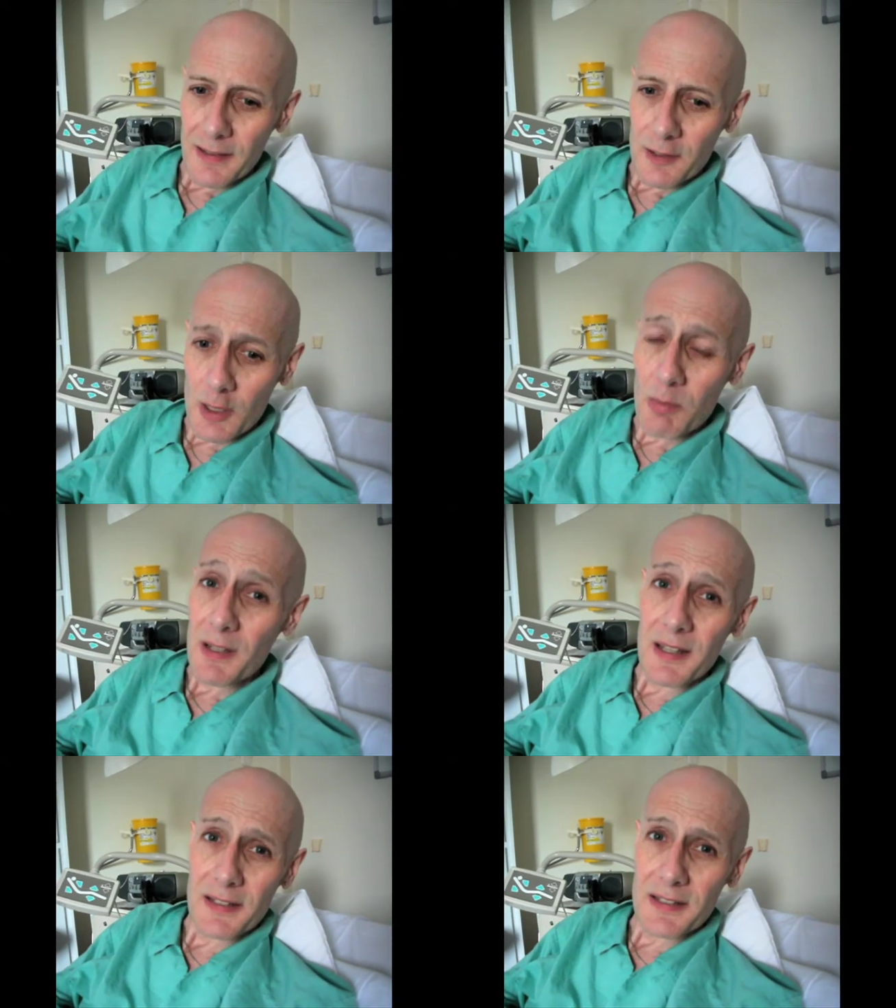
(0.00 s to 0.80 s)
Trouble
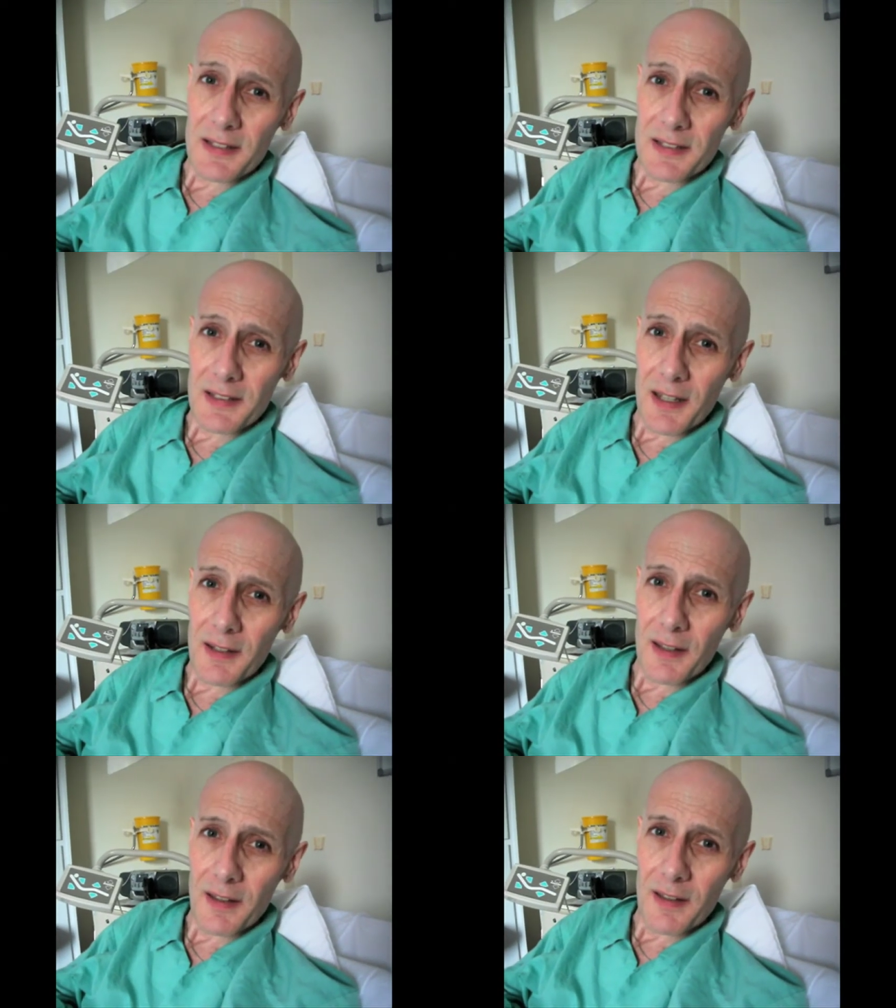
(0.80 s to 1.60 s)
is, since then,
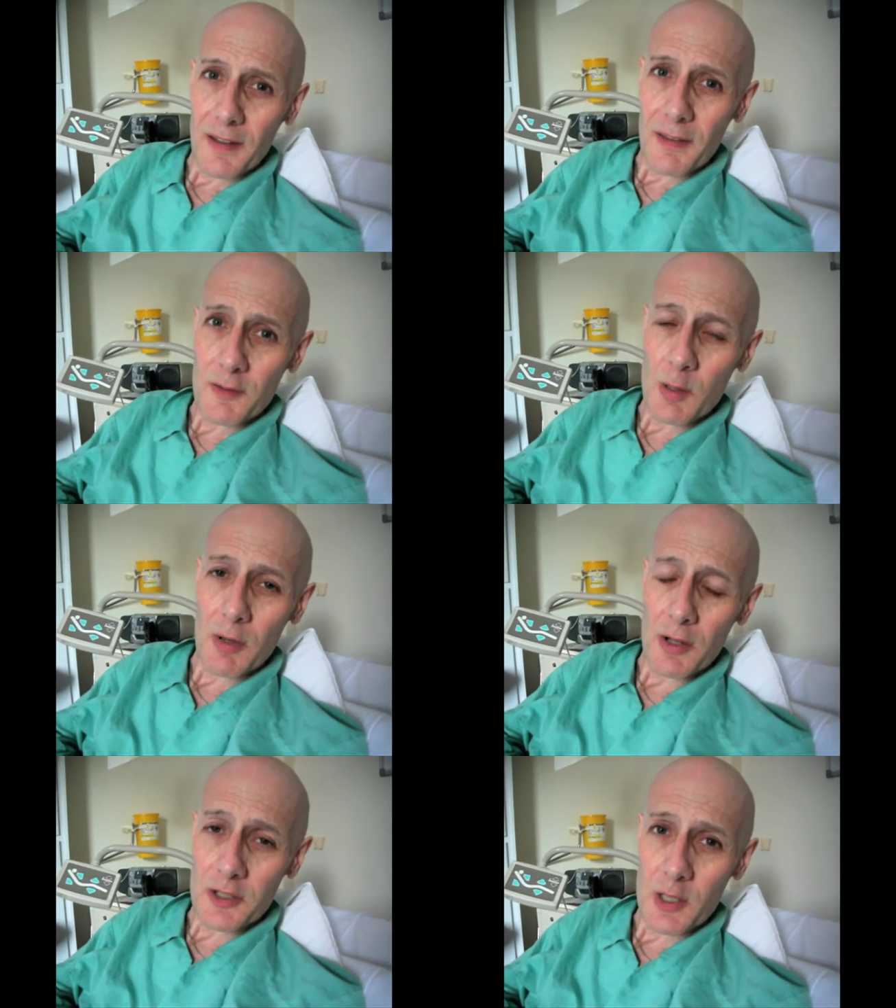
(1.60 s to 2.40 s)
they've told me I've
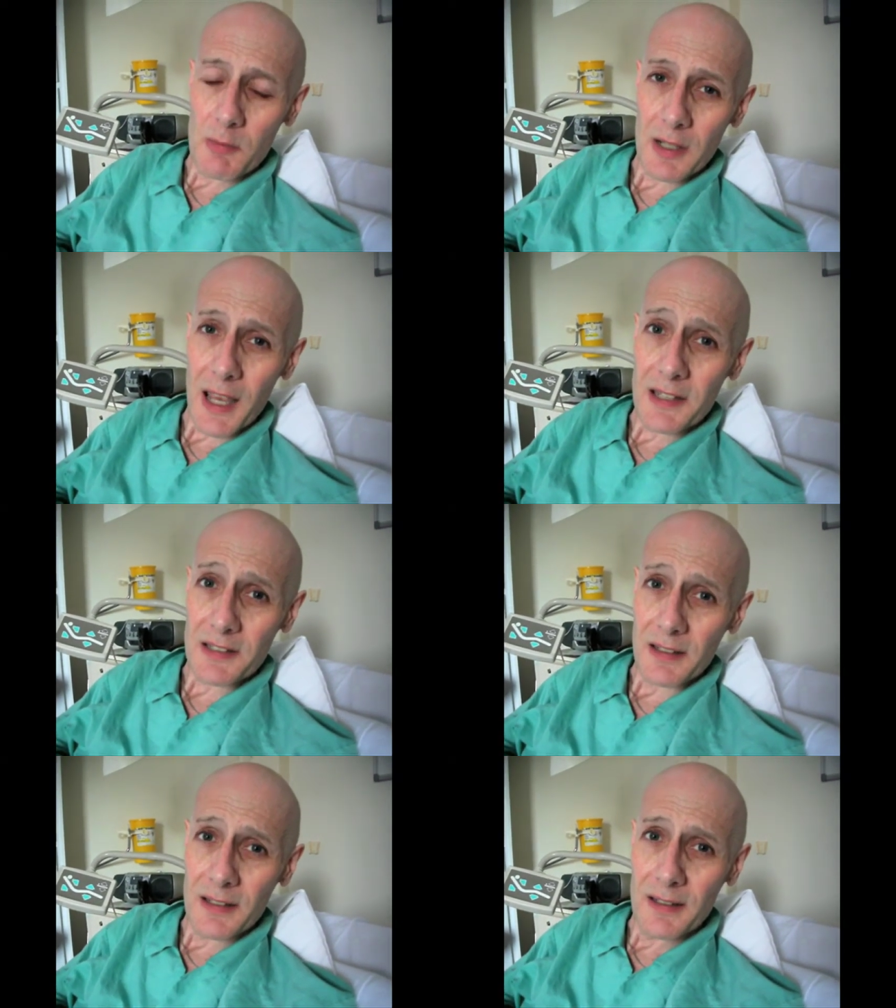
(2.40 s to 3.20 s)
got terminal
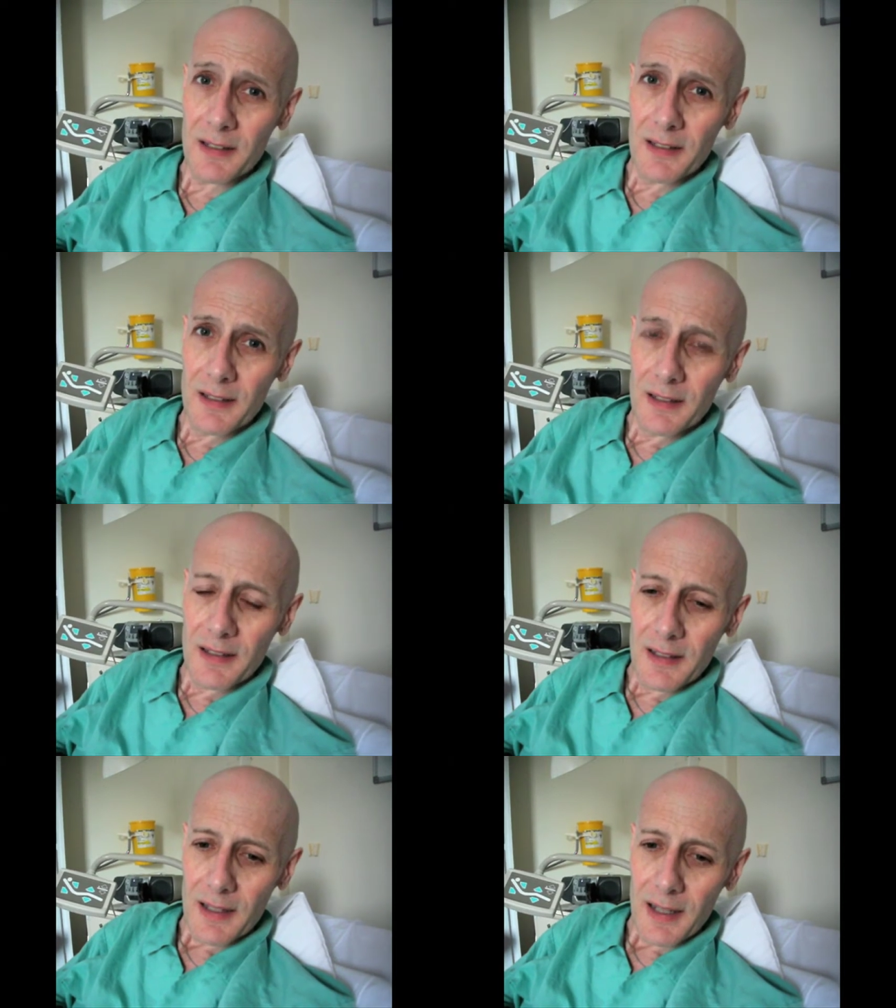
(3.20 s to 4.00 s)
cancer,
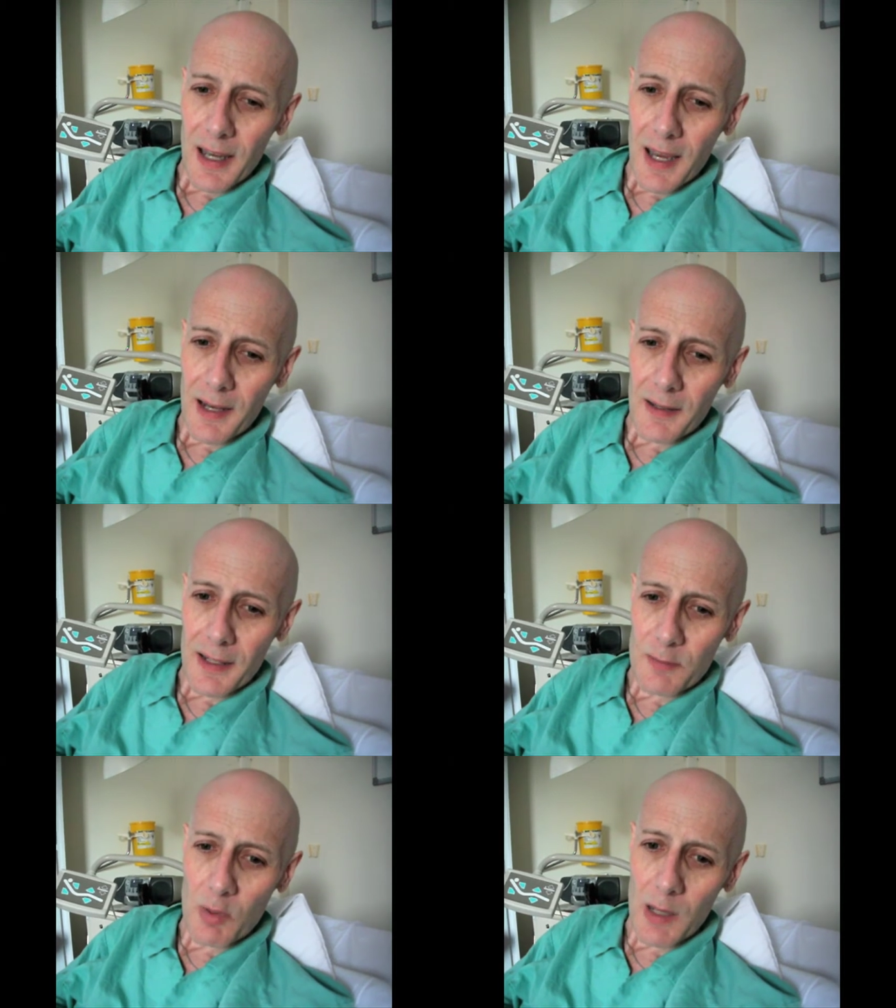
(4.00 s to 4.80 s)
and
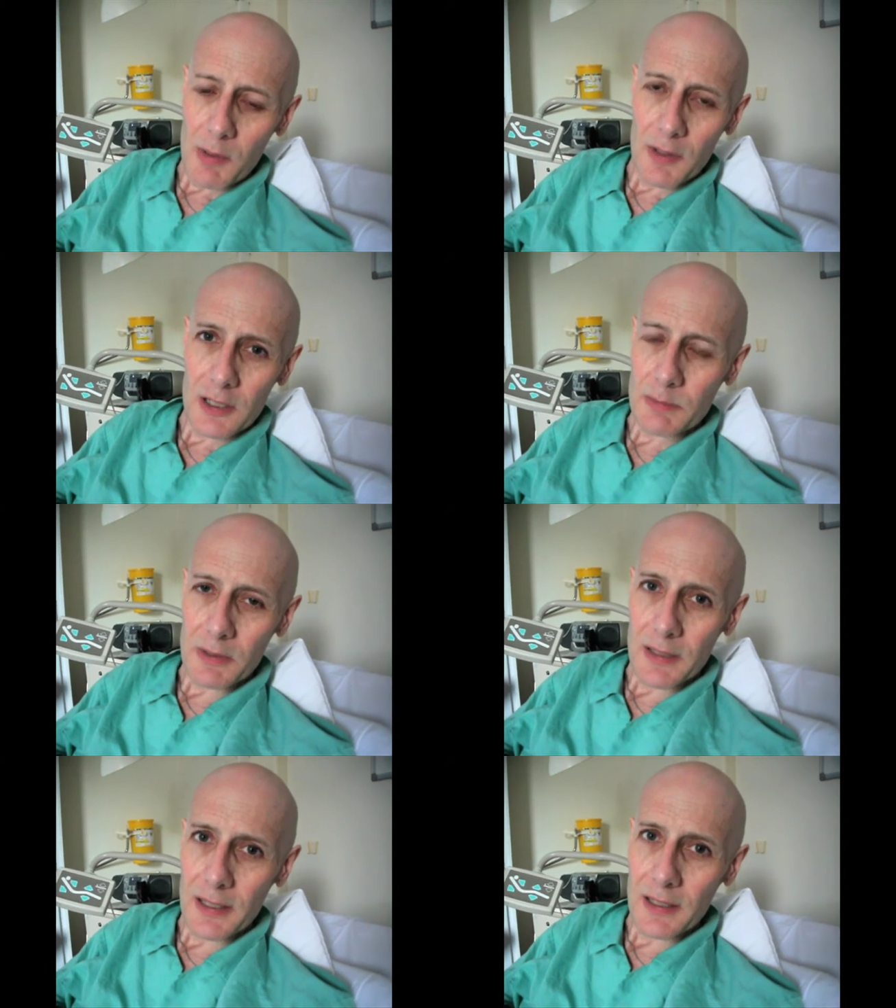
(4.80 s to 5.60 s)
that's why I'm in the
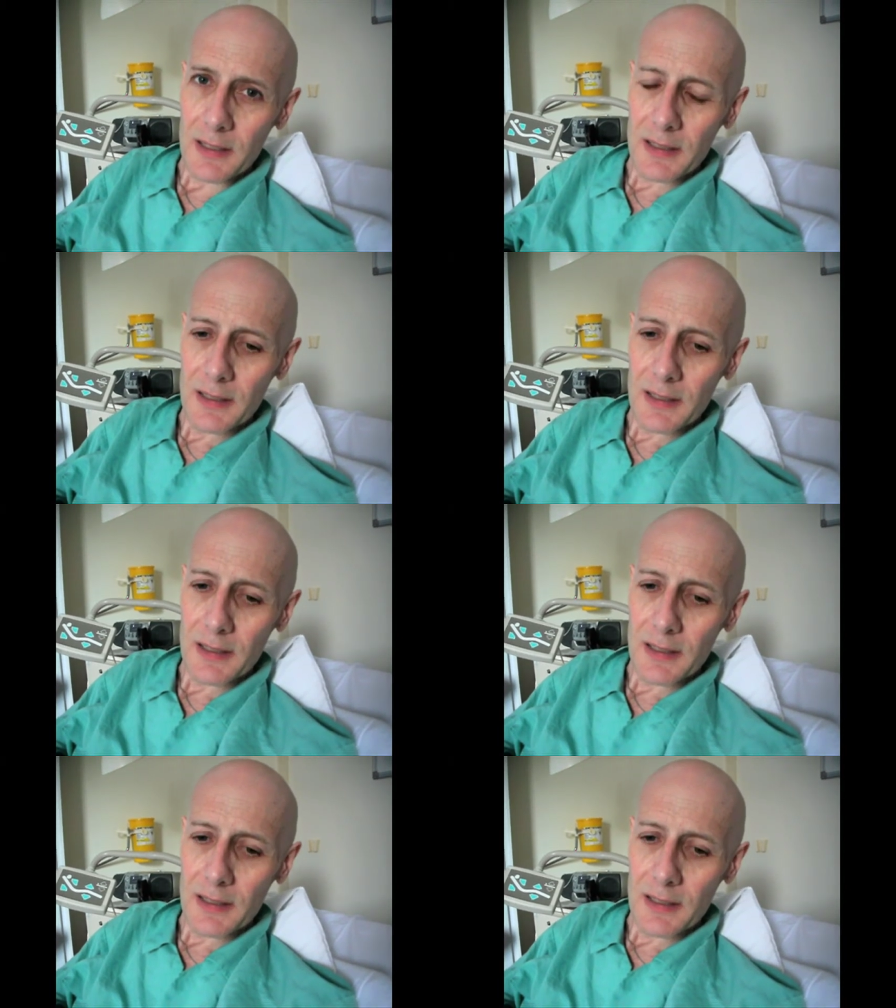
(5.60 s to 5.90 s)
hospital here.